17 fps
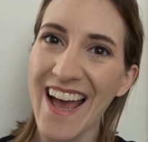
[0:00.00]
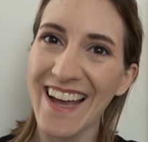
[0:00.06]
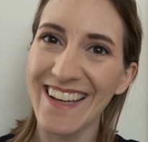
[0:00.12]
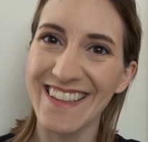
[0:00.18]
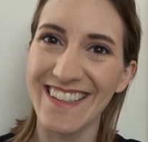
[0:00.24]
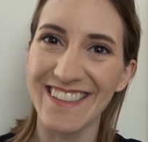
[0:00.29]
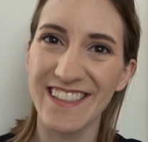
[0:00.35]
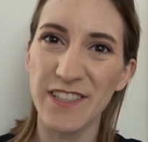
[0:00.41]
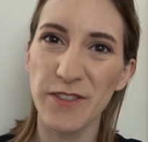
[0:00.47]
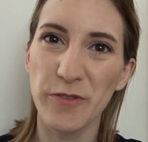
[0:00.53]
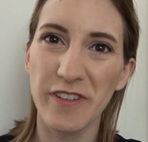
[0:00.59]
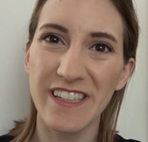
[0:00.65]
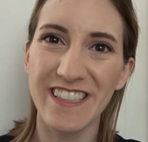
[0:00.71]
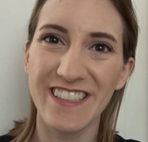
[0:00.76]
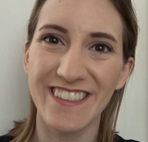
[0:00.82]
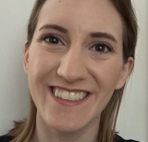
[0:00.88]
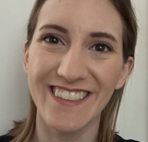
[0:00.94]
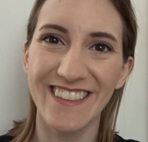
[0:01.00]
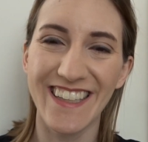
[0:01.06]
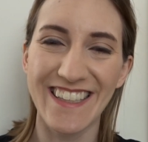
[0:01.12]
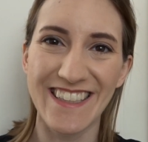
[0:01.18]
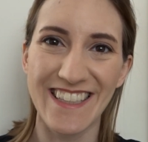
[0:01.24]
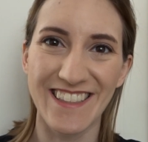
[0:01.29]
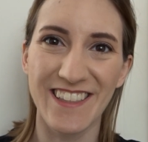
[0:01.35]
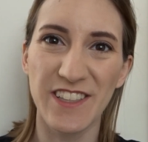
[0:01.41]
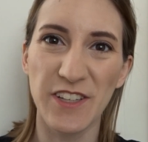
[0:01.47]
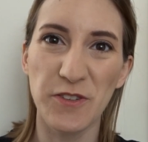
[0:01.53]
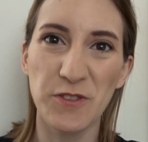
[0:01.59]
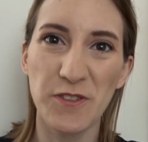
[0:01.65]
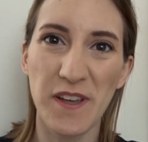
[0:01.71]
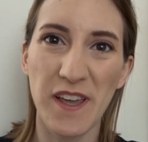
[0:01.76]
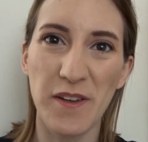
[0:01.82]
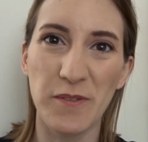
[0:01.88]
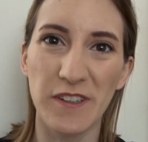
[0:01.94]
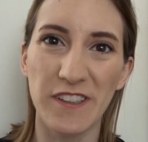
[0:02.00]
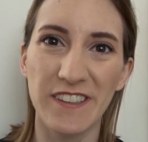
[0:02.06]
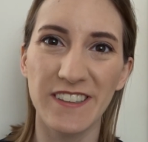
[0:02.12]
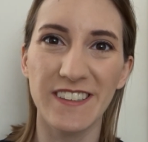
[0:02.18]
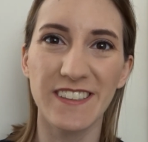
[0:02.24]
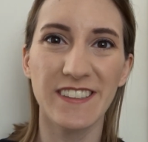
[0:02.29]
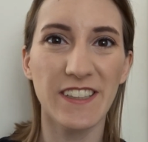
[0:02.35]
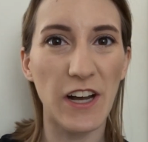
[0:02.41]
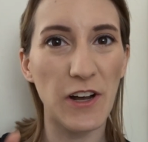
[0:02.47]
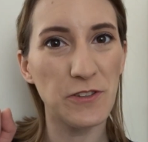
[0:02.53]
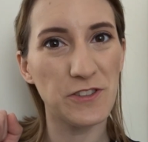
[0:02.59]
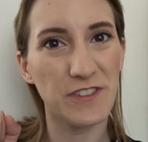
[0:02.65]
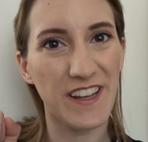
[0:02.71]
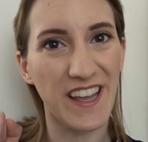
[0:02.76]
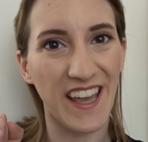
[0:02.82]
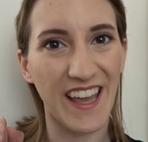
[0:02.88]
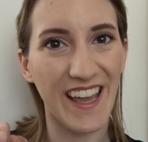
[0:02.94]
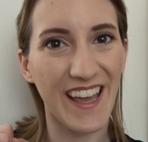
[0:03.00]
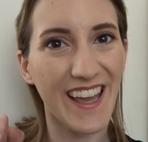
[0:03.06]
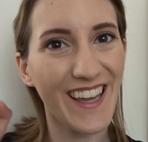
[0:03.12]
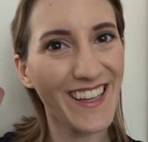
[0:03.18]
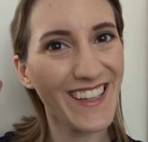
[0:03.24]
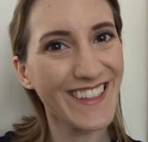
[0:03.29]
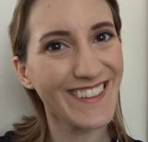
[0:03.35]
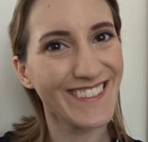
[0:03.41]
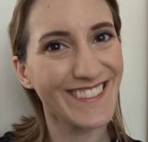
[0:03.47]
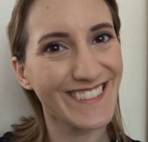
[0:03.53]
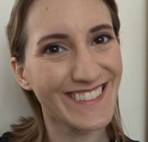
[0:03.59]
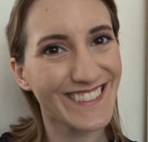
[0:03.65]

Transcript: Hi, this is Rachel and this is ottoKWORLD, ottoK, go!